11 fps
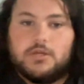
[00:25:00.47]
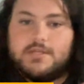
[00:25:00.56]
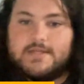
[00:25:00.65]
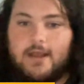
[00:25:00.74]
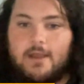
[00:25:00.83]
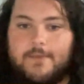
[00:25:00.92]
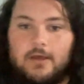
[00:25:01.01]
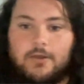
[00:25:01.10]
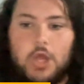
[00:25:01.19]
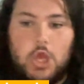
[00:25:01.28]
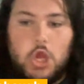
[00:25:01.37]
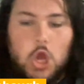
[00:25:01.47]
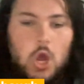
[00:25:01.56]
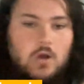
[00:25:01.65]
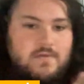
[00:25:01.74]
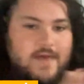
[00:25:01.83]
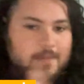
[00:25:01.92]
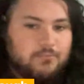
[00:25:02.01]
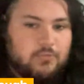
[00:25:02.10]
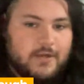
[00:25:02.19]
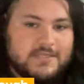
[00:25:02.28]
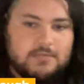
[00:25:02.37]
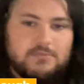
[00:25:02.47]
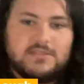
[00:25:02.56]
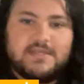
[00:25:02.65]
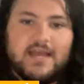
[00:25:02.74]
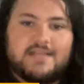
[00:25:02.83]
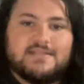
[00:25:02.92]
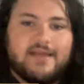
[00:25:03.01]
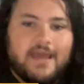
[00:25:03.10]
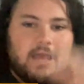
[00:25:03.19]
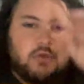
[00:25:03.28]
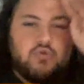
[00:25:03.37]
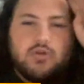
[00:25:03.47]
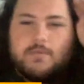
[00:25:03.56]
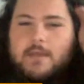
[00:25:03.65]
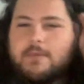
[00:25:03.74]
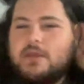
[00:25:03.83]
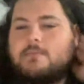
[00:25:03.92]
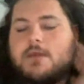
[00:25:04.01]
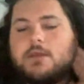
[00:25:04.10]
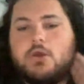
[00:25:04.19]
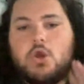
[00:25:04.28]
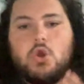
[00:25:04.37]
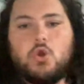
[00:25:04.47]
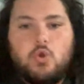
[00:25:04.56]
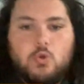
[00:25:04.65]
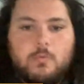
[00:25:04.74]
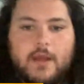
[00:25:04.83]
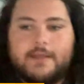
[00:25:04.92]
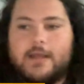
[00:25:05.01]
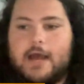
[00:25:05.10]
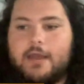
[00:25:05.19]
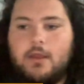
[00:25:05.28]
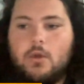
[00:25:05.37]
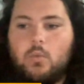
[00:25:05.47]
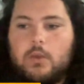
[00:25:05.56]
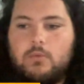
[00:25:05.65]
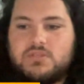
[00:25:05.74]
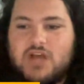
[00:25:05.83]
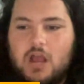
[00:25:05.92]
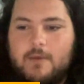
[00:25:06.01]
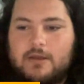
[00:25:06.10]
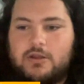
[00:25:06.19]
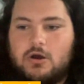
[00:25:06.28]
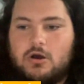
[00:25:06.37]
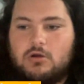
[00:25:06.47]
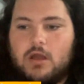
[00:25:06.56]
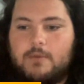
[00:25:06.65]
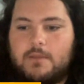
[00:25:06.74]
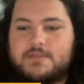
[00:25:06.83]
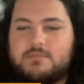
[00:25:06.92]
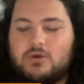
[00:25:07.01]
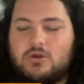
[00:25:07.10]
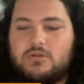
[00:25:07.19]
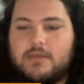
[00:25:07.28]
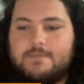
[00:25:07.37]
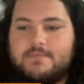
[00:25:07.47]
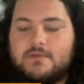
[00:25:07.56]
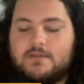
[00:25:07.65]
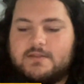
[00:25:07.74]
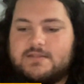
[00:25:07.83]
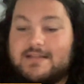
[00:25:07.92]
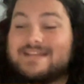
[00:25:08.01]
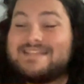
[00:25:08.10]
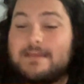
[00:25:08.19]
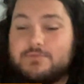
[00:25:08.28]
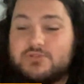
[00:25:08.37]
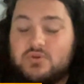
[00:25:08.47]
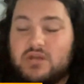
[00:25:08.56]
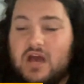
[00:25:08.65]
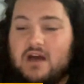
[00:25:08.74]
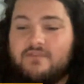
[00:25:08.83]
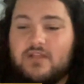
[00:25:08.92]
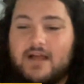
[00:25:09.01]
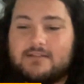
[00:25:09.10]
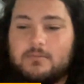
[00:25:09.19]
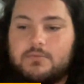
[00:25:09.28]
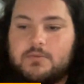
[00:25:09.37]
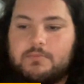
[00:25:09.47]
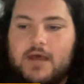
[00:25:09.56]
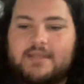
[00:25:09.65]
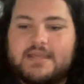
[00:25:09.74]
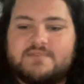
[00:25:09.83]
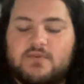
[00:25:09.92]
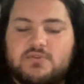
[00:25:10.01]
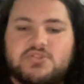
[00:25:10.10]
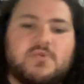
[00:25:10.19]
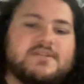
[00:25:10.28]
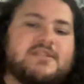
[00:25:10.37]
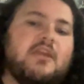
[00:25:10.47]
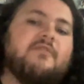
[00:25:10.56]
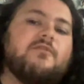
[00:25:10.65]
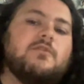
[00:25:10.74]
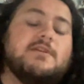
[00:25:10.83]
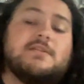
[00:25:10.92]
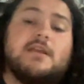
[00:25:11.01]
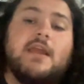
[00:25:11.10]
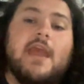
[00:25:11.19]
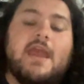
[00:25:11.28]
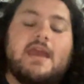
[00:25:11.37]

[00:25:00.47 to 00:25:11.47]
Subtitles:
We're going to talk about all of that, break some of these guys down, who can maybe commit, who might not. We will talk about it all coming up tomorrow on the next episode of the Locked On Pitt podcast. Folks, as always, thank you for listening.